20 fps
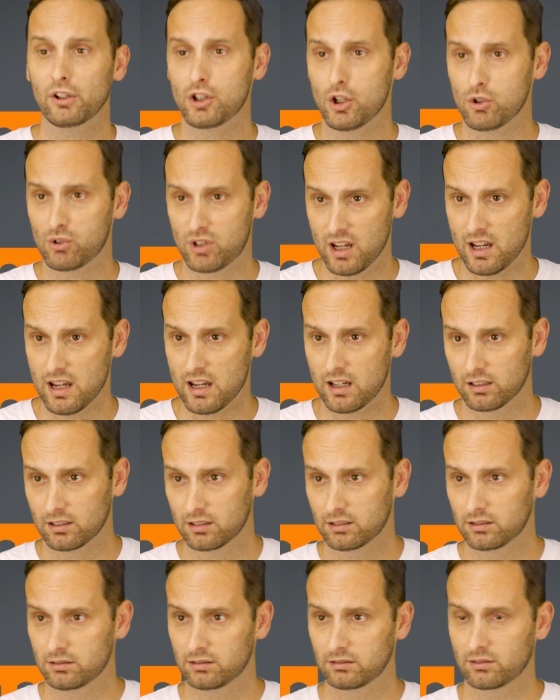UT.
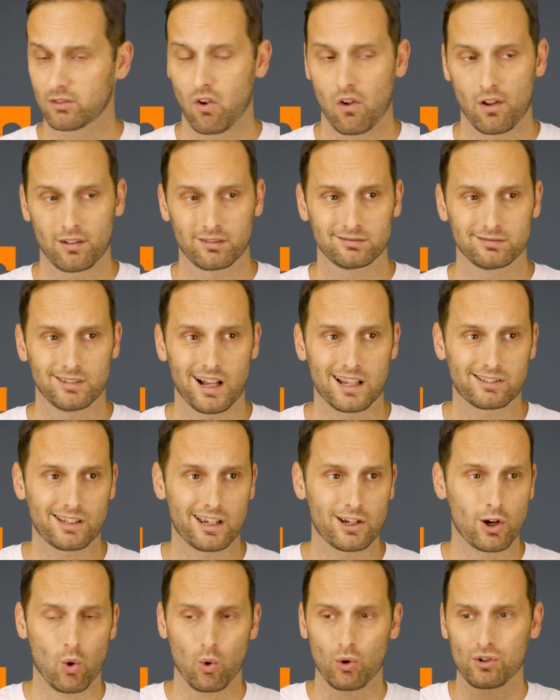I
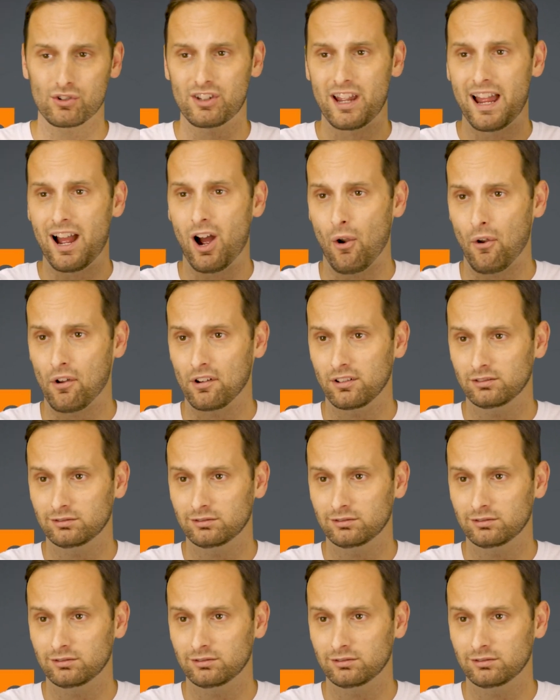say horns down.